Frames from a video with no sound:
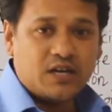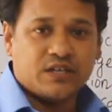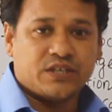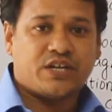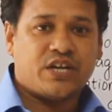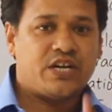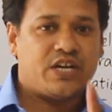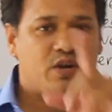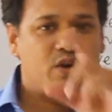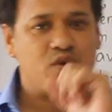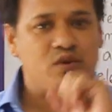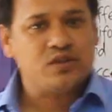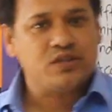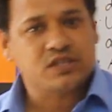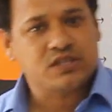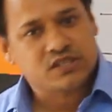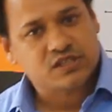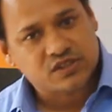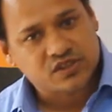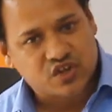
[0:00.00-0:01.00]
Did you
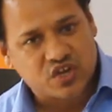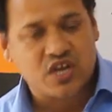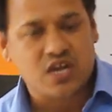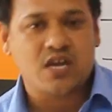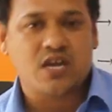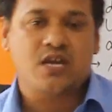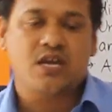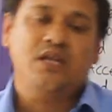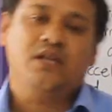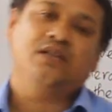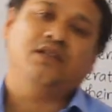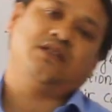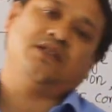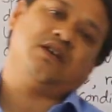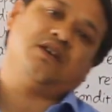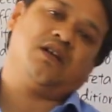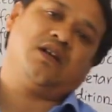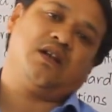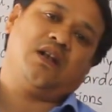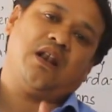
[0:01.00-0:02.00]
see
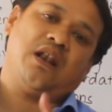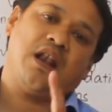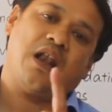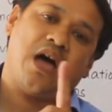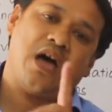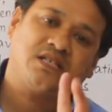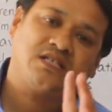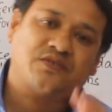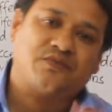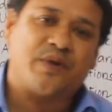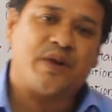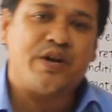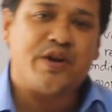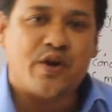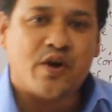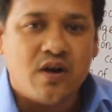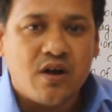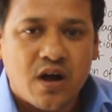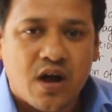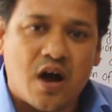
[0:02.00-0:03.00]
the last
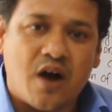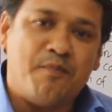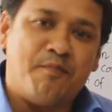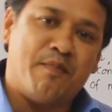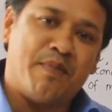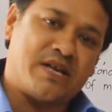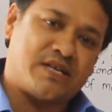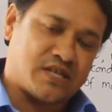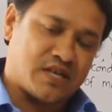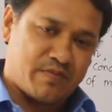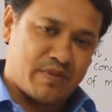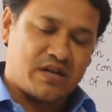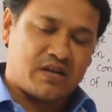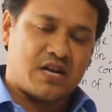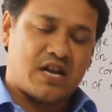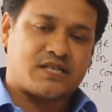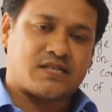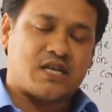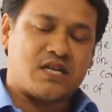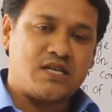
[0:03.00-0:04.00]
video of measurement
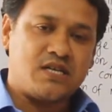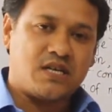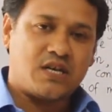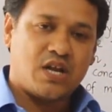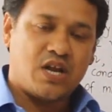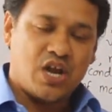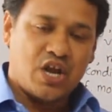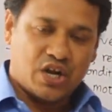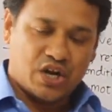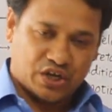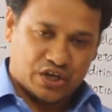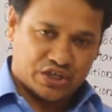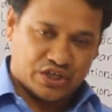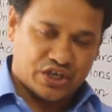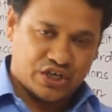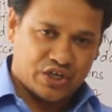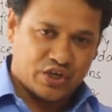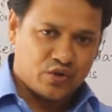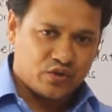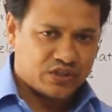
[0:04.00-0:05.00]
lesson?
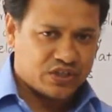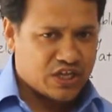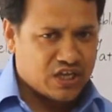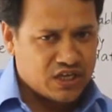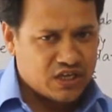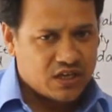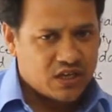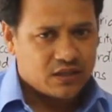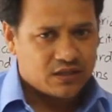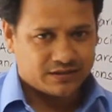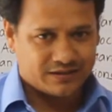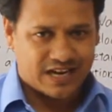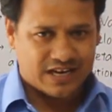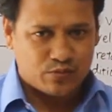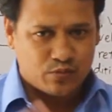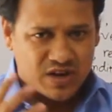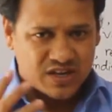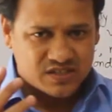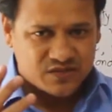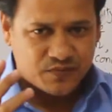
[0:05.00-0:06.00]
Did you think that
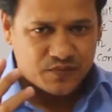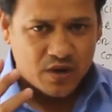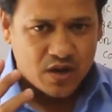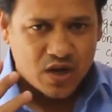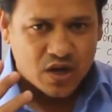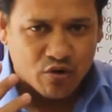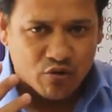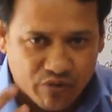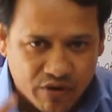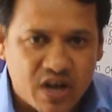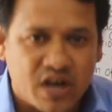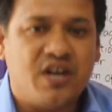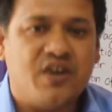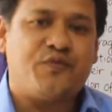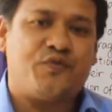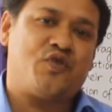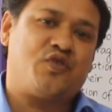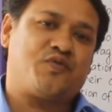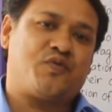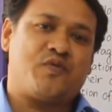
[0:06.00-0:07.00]
was really
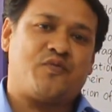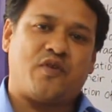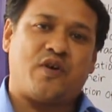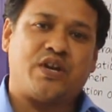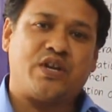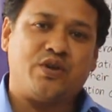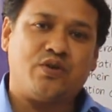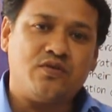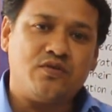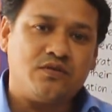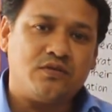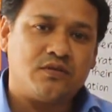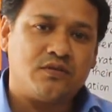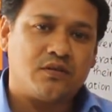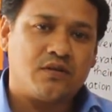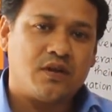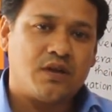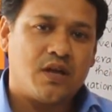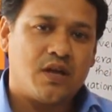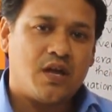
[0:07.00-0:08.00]
fruitful for you?
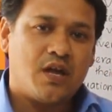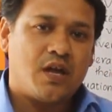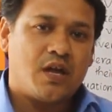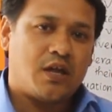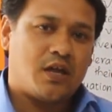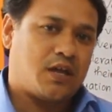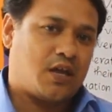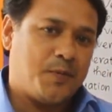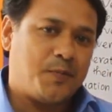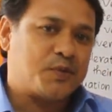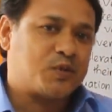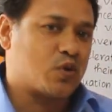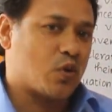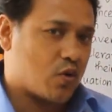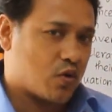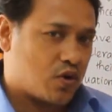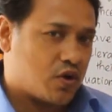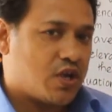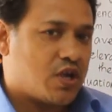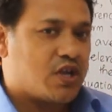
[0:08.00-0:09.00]
If so,
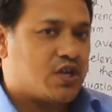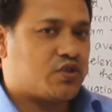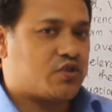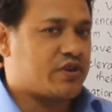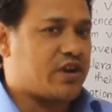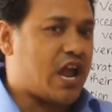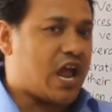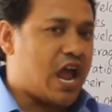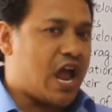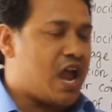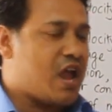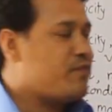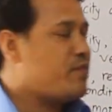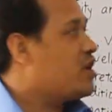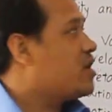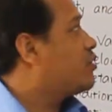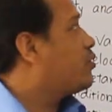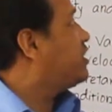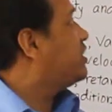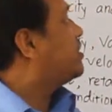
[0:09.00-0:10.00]
today I am
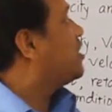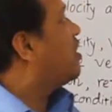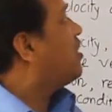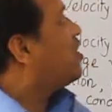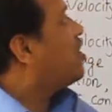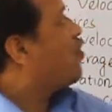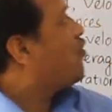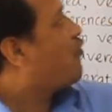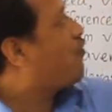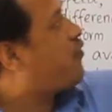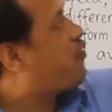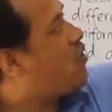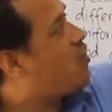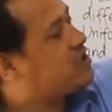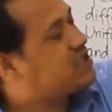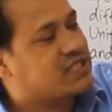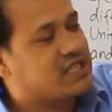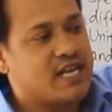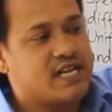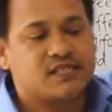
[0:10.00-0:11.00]
here with the
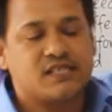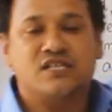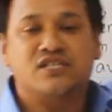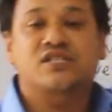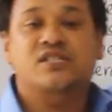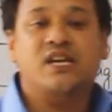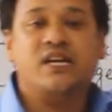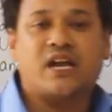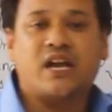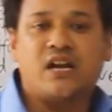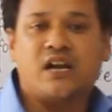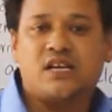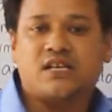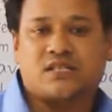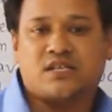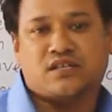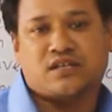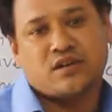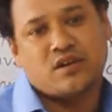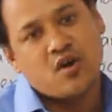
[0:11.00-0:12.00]
fourth lesson, second
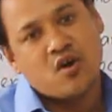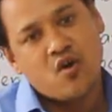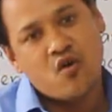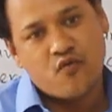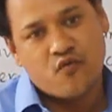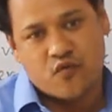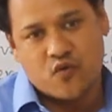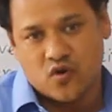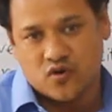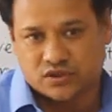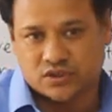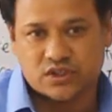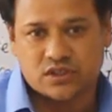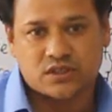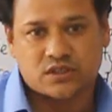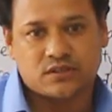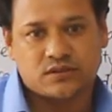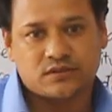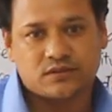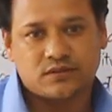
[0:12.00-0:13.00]
lesson,
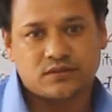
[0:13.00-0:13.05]
force.